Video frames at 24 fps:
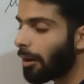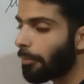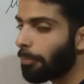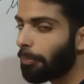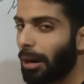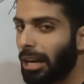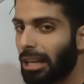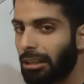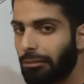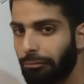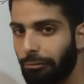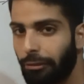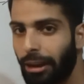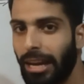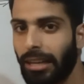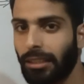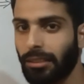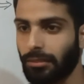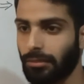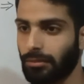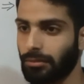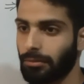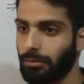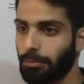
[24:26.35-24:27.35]
But
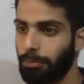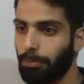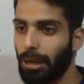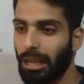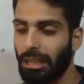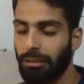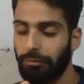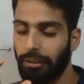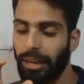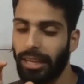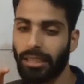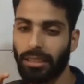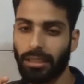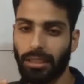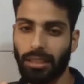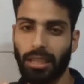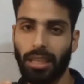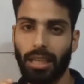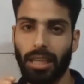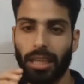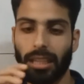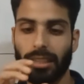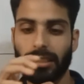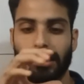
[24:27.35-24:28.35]
when
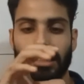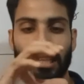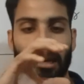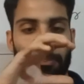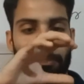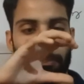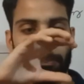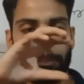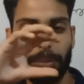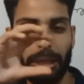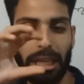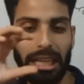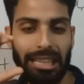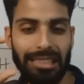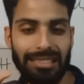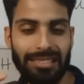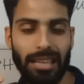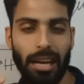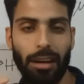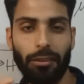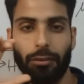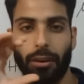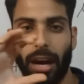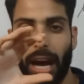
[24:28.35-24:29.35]
the
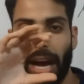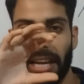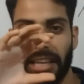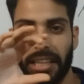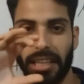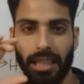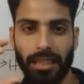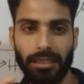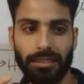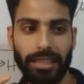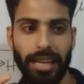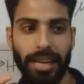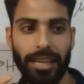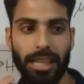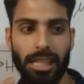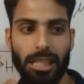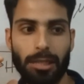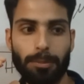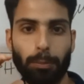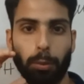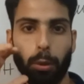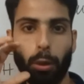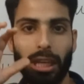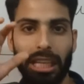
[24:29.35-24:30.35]
piece of iron that
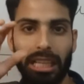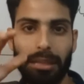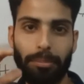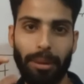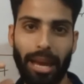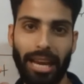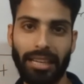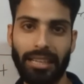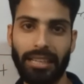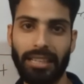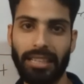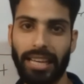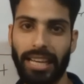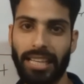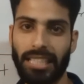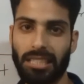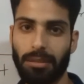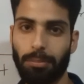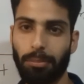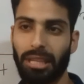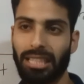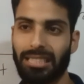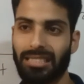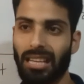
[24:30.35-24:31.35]
is fully
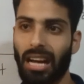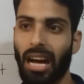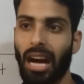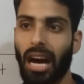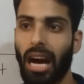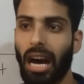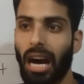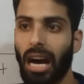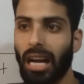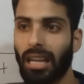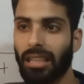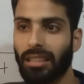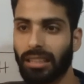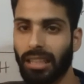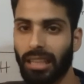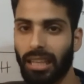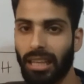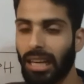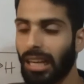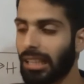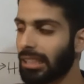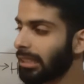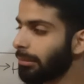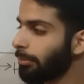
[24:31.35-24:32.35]
magnetized, means all
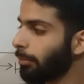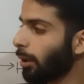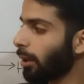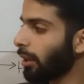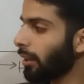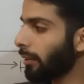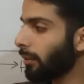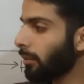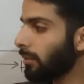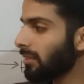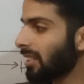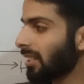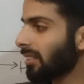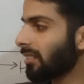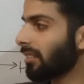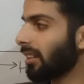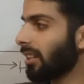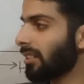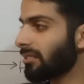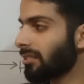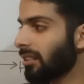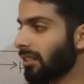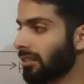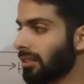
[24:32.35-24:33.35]
the molecules or
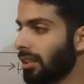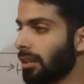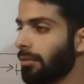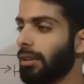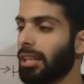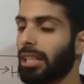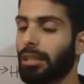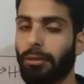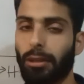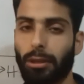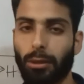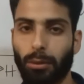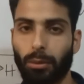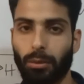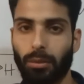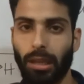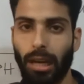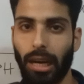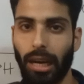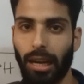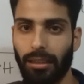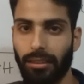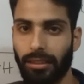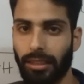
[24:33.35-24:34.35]
clusters or whatever you
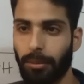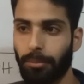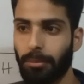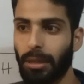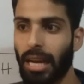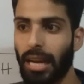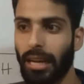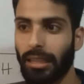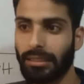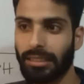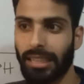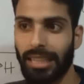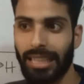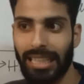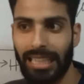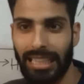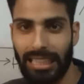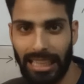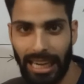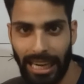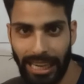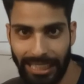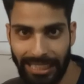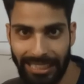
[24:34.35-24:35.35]
call them, they are
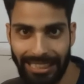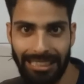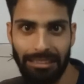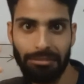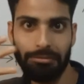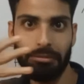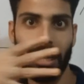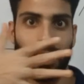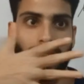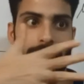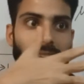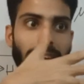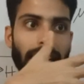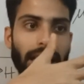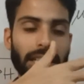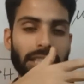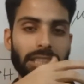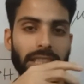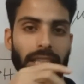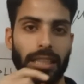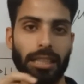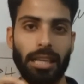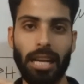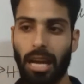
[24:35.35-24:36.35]
aligned in one
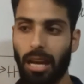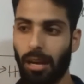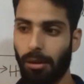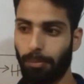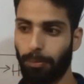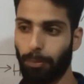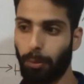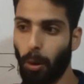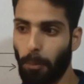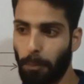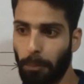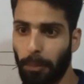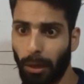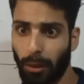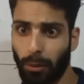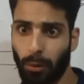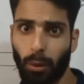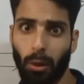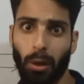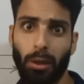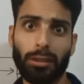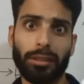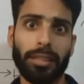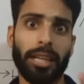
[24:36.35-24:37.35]
direction, proper
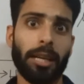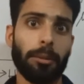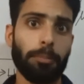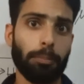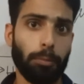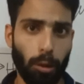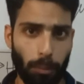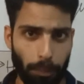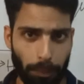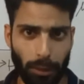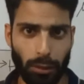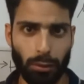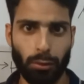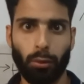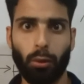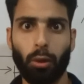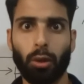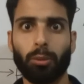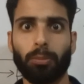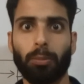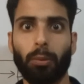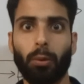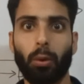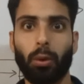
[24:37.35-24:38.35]
north and proper
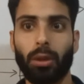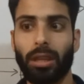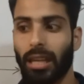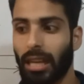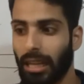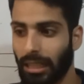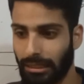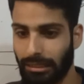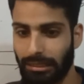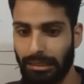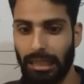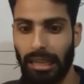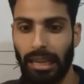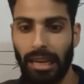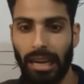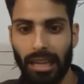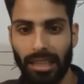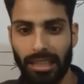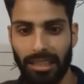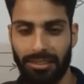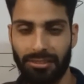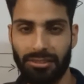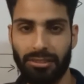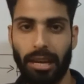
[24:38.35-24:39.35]
south pole, they
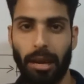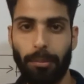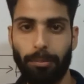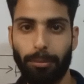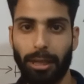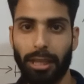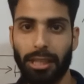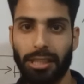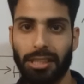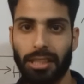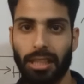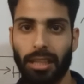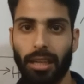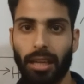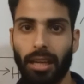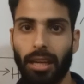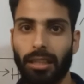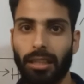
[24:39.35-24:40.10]
are established.